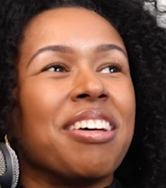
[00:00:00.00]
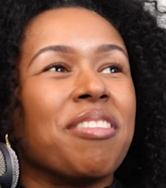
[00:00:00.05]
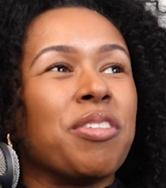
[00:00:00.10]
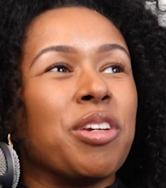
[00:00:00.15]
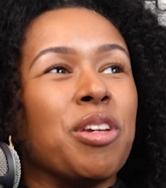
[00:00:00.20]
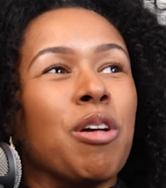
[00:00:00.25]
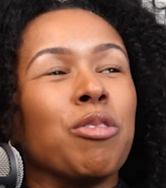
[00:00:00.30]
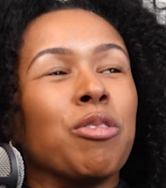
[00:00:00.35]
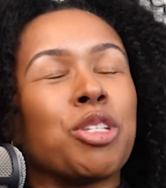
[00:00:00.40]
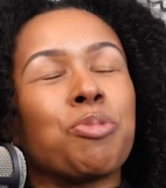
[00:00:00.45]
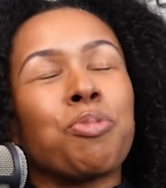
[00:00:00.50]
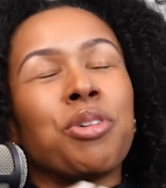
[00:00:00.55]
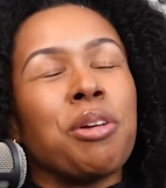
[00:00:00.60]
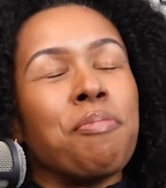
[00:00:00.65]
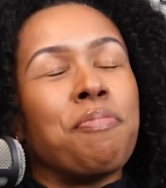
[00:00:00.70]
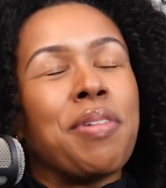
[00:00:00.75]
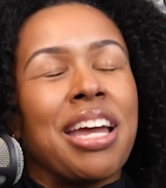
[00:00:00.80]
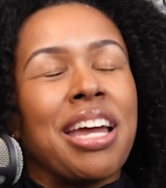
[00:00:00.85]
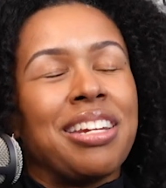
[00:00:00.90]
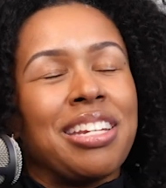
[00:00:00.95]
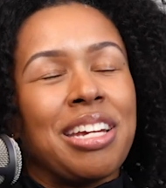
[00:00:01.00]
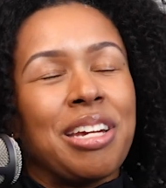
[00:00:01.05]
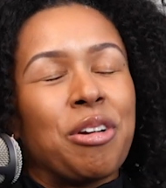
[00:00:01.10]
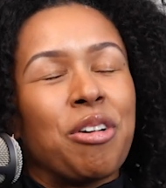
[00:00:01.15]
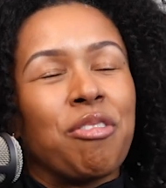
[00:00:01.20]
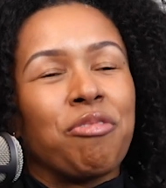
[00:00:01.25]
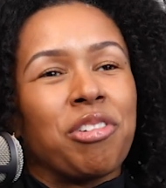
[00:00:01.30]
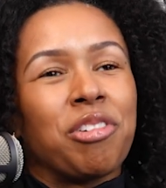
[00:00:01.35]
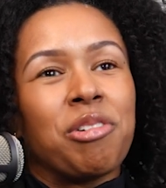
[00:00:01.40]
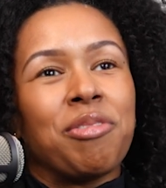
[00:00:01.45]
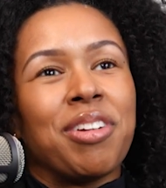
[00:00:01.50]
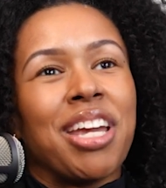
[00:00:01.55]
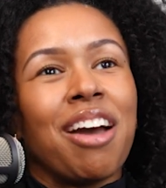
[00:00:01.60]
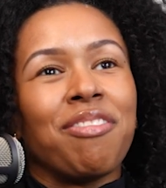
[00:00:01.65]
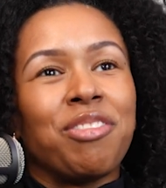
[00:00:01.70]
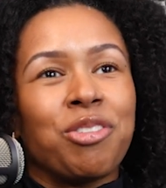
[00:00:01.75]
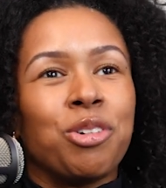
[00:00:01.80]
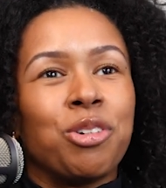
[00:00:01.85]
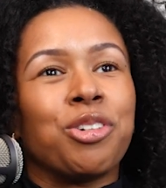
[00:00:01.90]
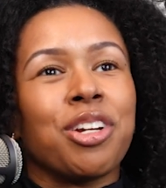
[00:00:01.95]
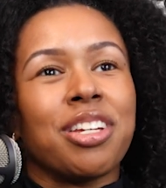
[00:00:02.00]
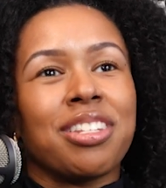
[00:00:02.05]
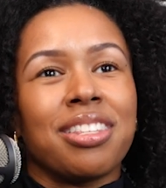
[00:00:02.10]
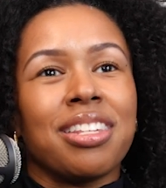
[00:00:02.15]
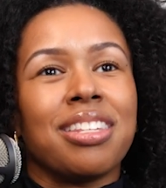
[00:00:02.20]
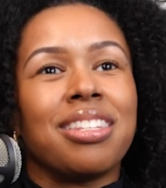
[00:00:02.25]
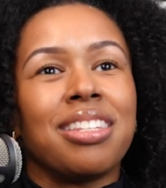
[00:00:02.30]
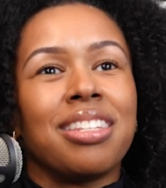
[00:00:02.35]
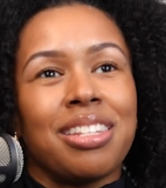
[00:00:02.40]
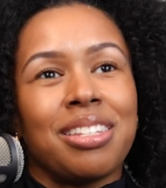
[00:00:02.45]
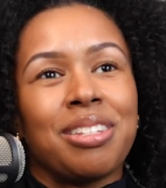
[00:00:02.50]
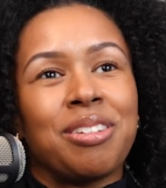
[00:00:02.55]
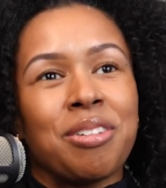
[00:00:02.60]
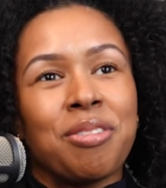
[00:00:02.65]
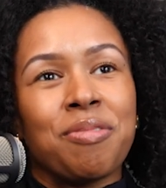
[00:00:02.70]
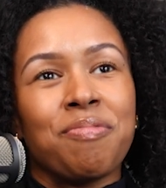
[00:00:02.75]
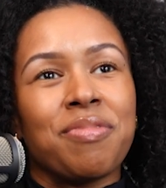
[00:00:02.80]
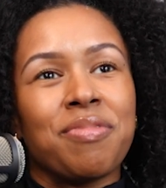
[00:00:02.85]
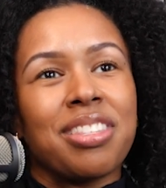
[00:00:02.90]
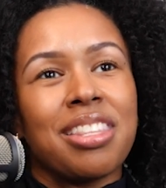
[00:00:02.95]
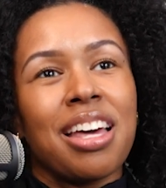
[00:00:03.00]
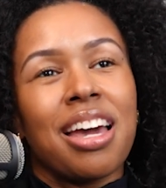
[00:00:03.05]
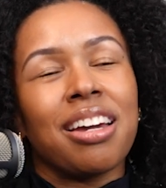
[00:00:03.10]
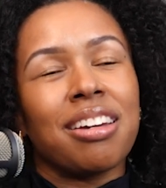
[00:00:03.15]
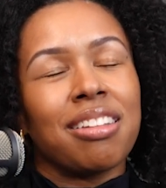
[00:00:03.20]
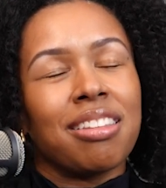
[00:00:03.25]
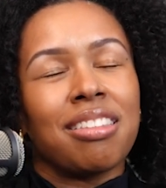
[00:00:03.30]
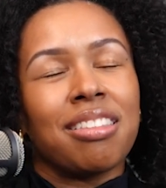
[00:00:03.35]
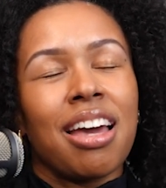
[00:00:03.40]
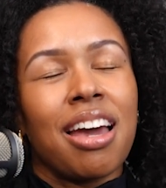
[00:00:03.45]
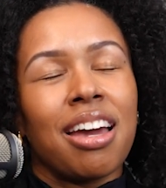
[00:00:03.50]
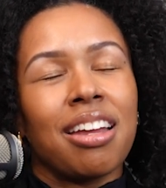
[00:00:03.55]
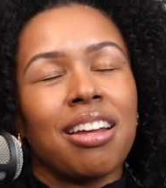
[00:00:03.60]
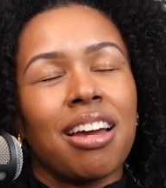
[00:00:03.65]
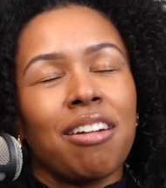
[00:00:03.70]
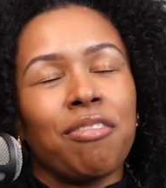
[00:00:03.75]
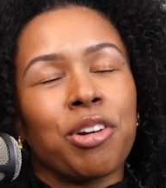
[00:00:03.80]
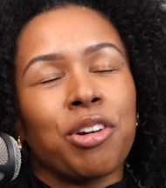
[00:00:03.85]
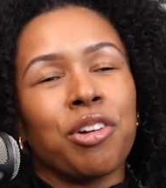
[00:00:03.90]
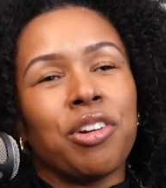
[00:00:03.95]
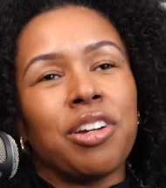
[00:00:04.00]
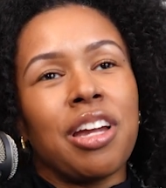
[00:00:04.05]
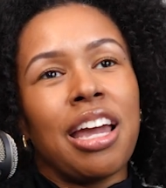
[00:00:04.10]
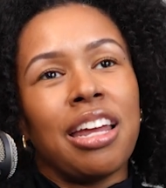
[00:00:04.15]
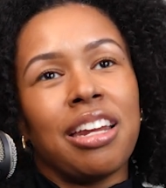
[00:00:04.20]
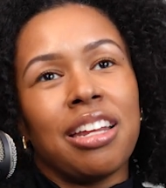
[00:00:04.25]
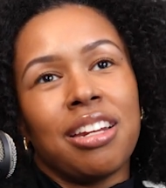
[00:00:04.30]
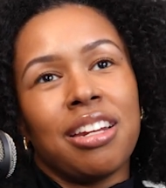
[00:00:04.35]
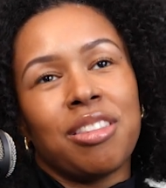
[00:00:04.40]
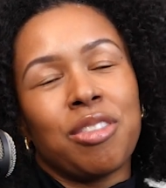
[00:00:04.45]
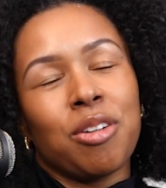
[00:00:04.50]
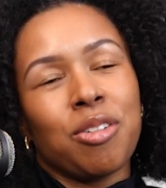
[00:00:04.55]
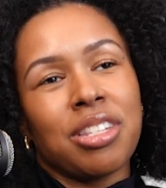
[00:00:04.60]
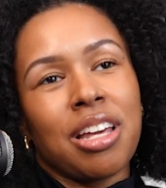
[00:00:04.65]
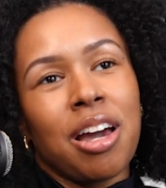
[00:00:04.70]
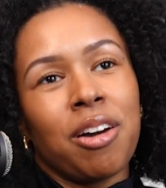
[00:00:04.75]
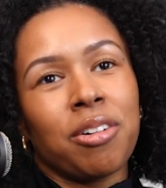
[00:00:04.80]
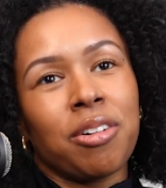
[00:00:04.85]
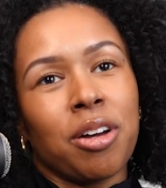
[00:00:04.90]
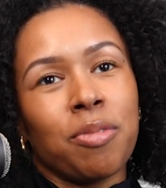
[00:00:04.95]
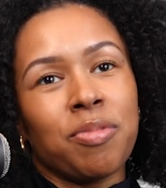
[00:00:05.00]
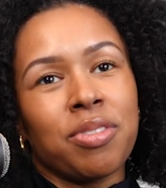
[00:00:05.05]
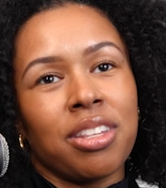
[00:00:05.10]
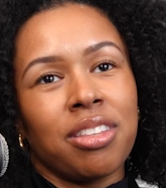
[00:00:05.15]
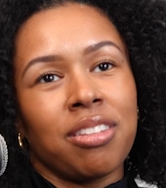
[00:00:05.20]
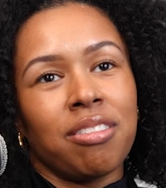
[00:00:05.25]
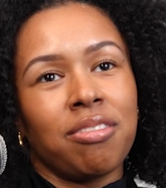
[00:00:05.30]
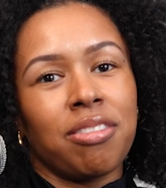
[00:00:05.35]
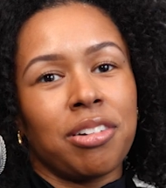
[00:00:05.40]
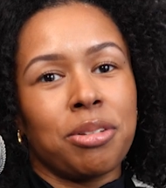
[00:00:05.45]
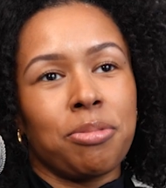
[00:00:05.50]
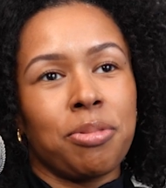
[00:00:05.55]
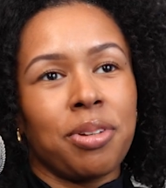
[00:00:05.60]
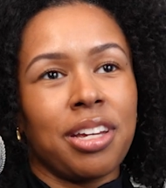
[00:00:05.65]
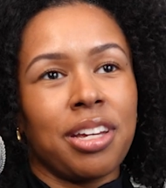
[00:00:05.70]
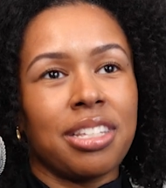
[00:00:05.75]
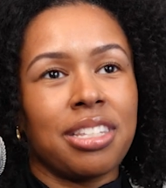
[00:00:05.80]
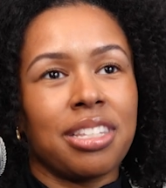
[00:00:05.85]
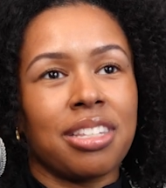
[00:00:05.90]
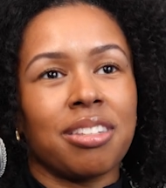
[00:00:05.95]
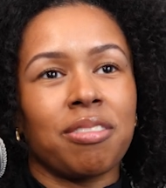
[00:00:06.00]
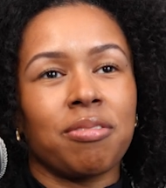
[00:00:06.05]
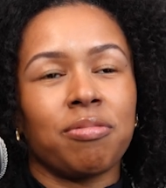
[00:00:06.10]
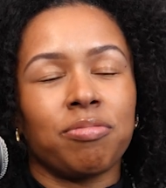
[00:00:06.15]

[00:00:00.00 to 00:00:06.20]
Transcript: just put a Band-Aid over it. We have to address the systems that have created those outcomes in the first place.